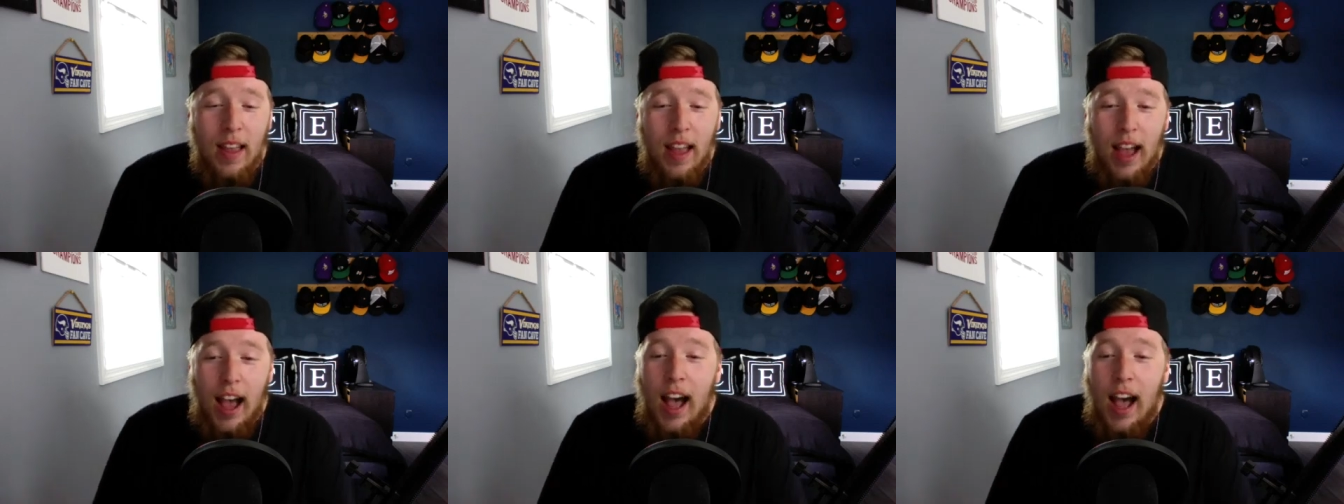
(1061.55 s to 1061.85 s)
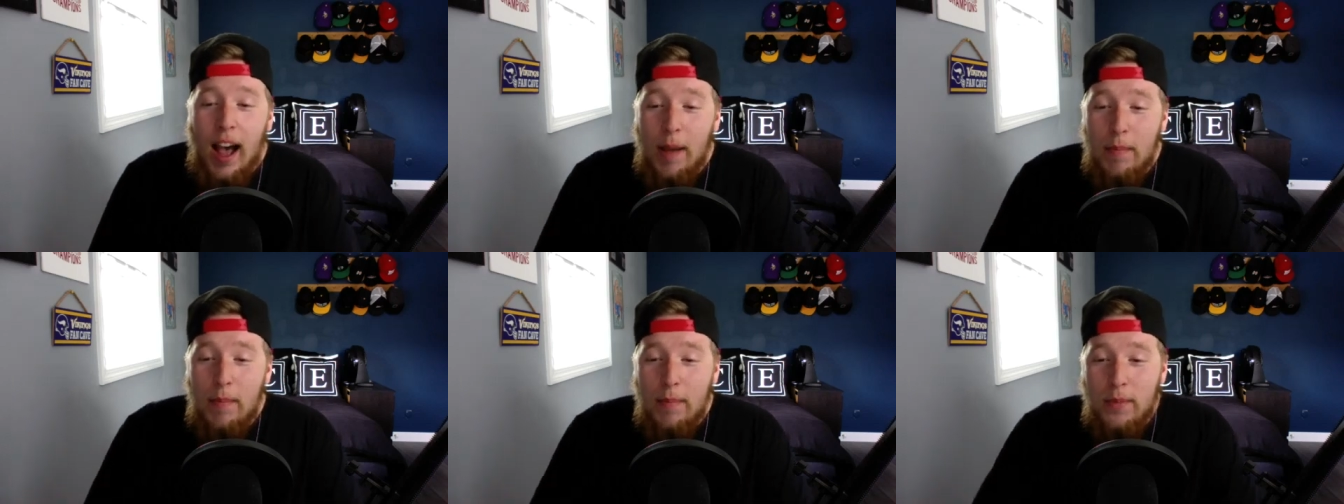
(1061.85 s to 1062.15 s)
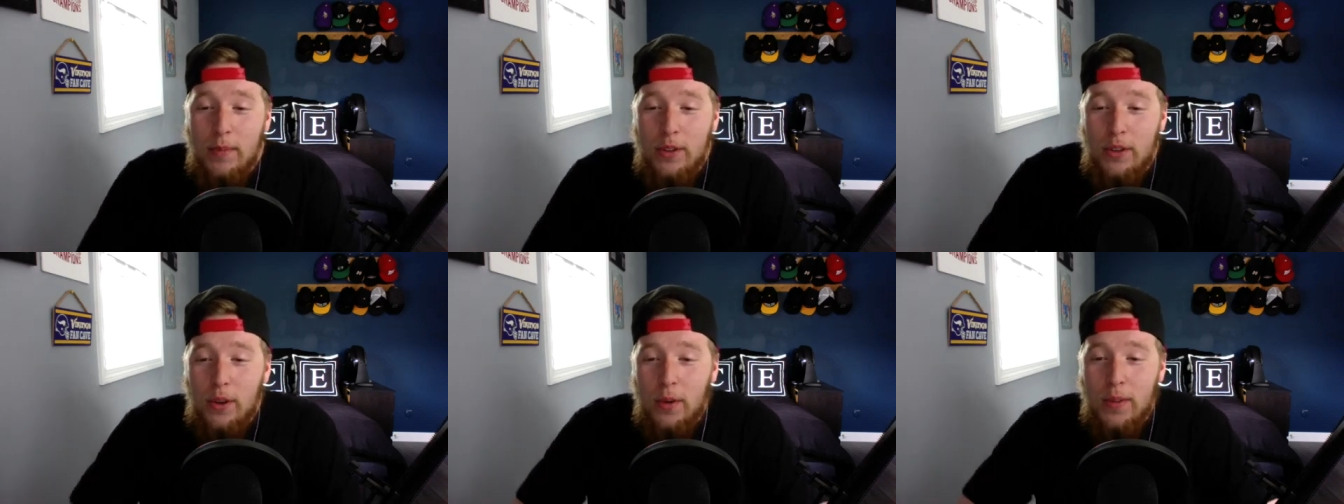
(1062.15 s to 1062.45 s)

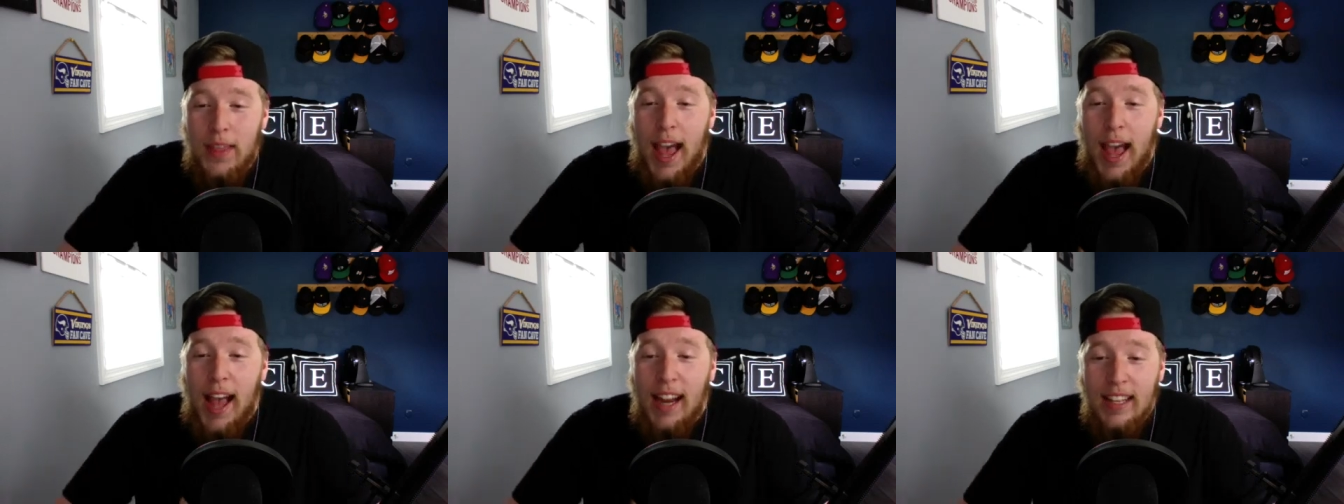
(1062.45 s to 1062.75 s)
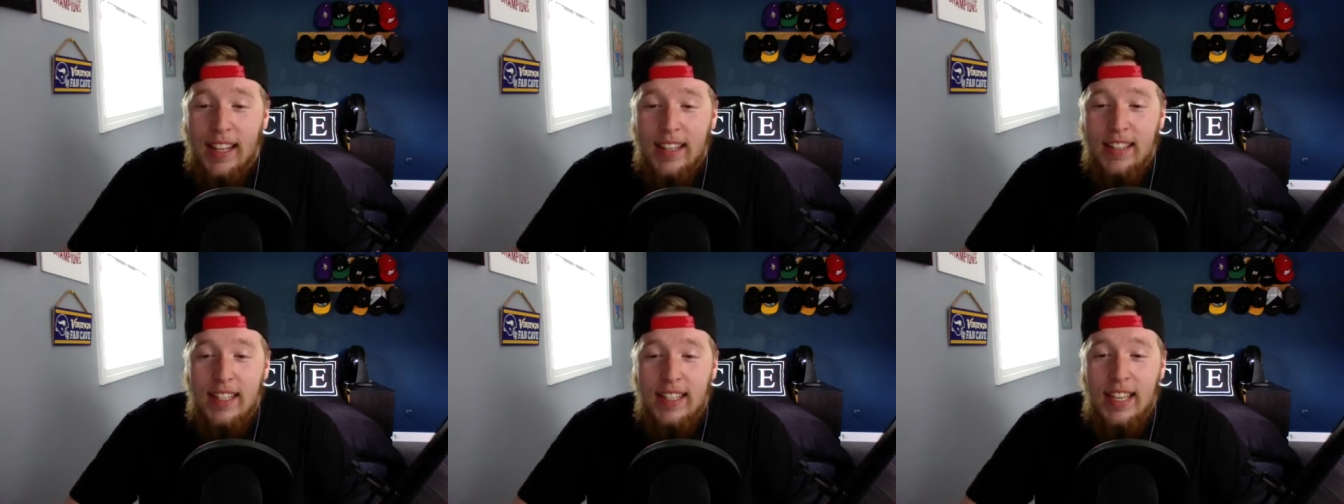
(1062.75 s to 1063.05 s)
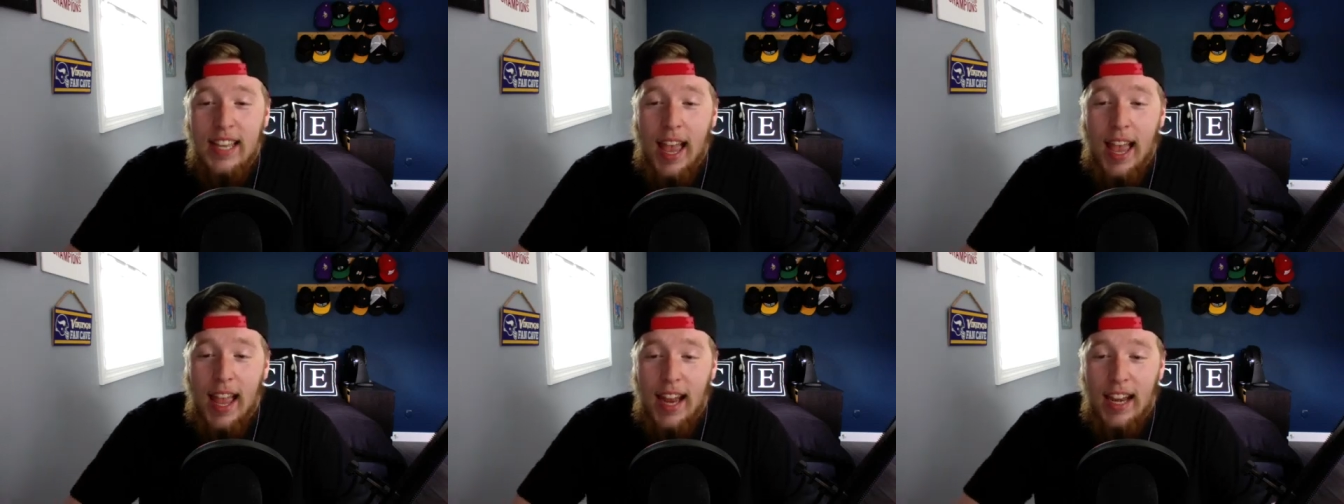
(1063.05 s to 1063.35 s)
So that is
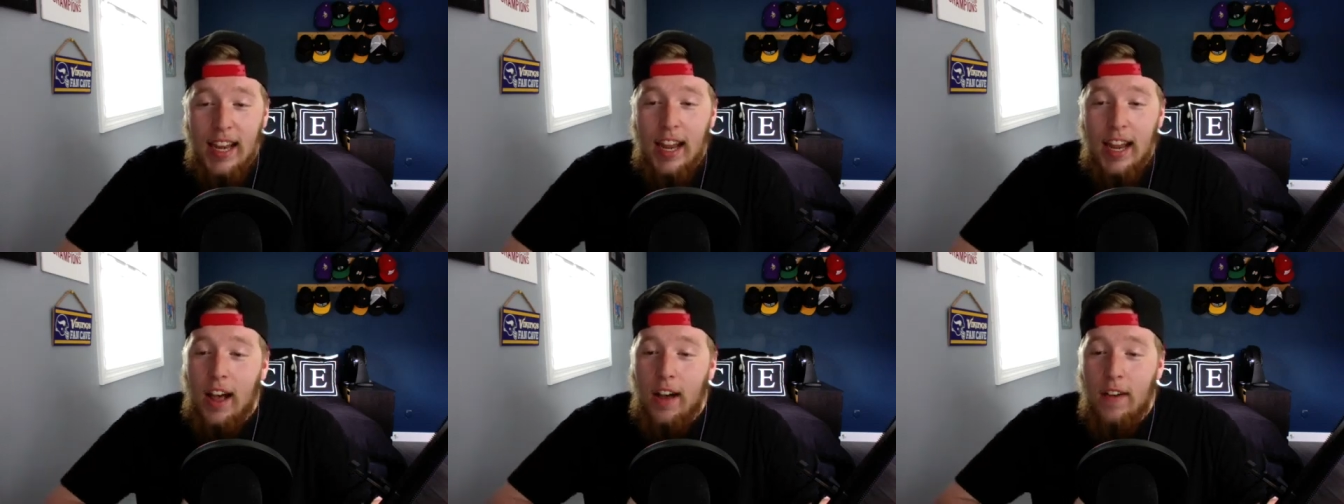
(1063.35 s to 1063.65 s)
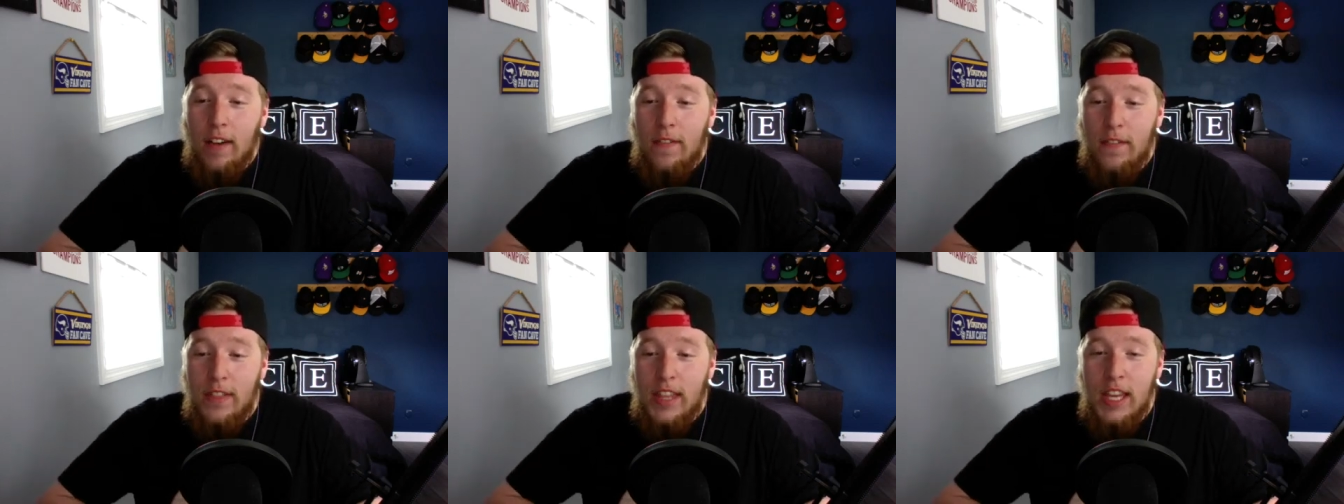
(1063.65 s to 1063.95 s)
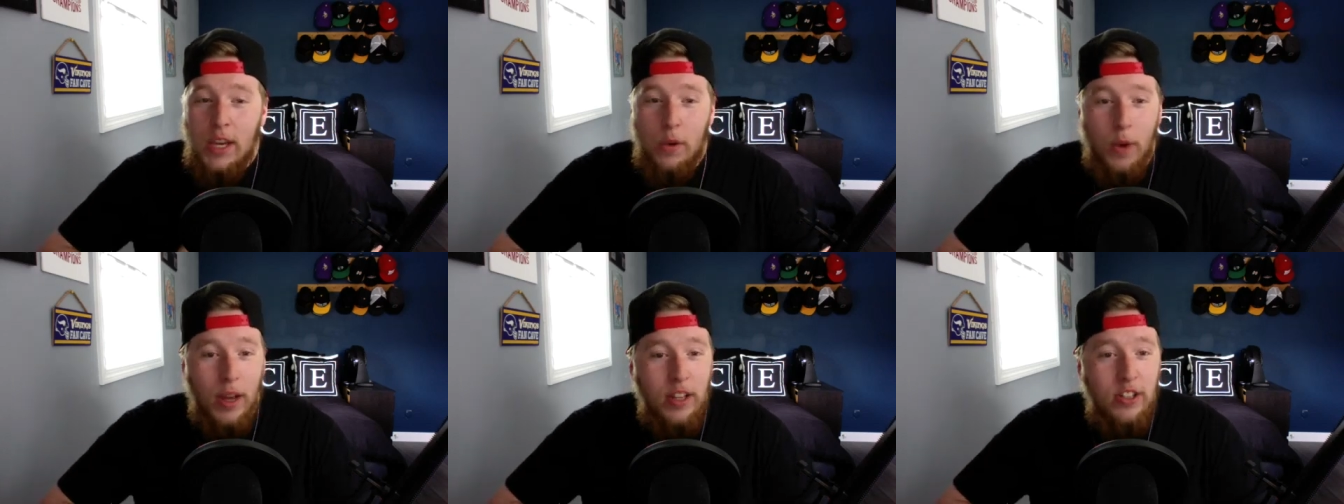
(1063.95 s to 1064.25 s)
the end of the
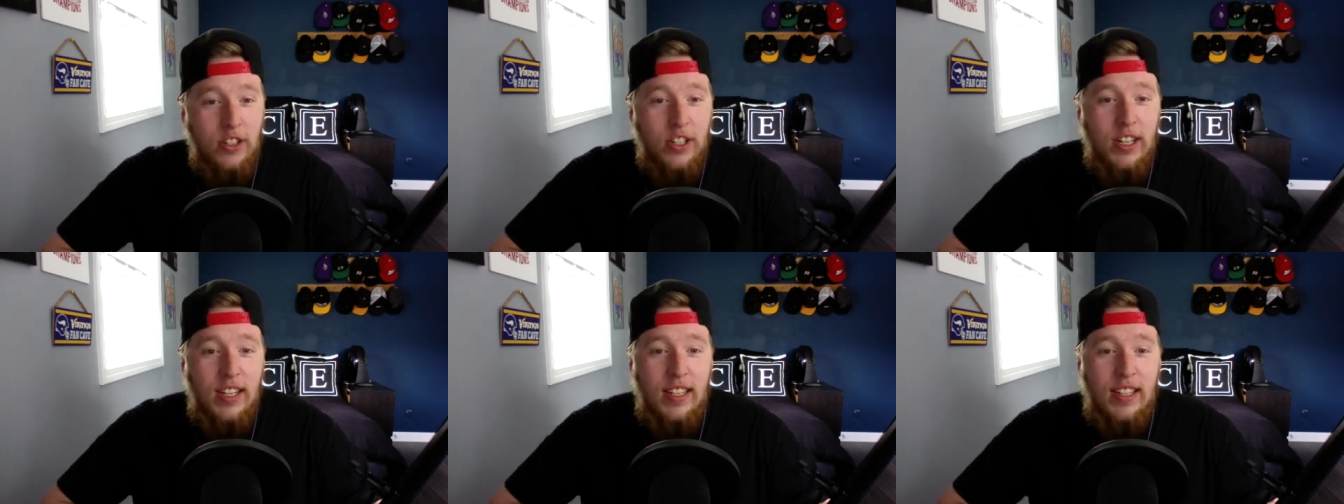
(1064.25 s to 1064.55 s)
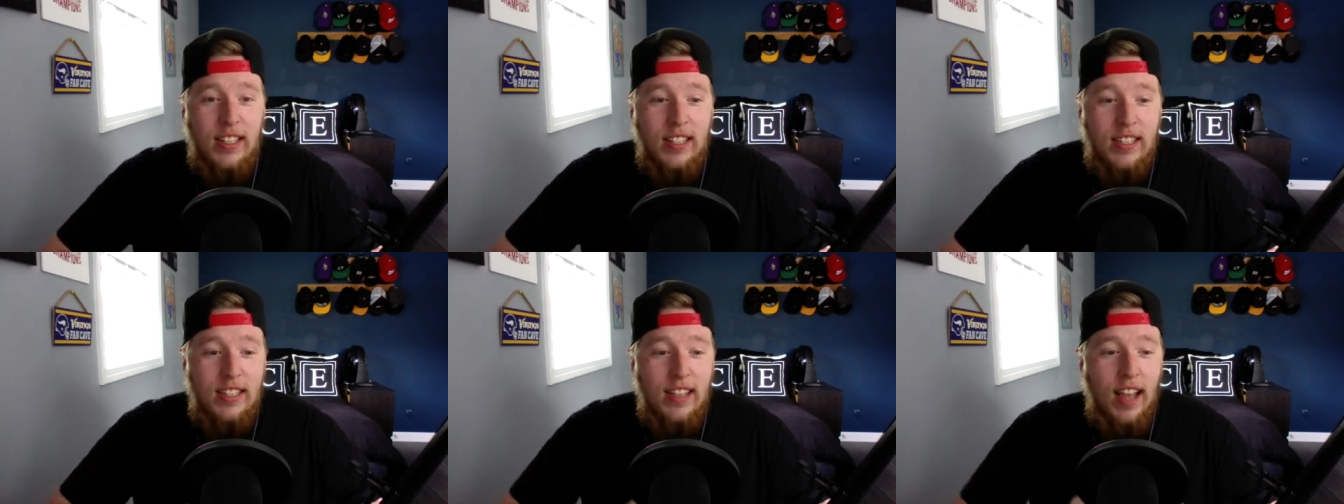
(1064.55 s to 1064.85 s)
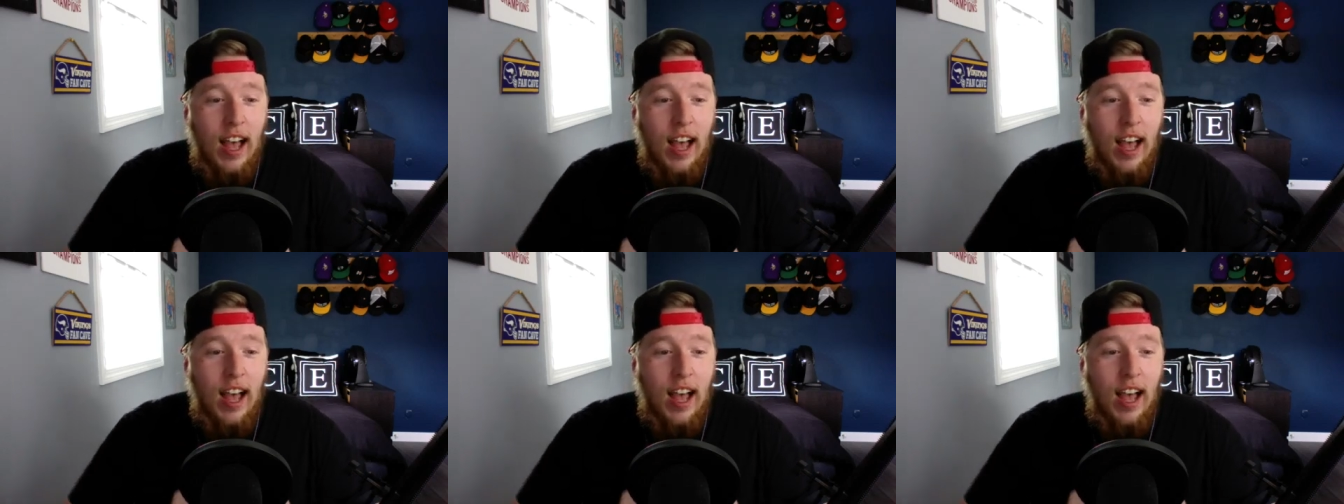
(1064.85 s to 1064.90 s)
questions.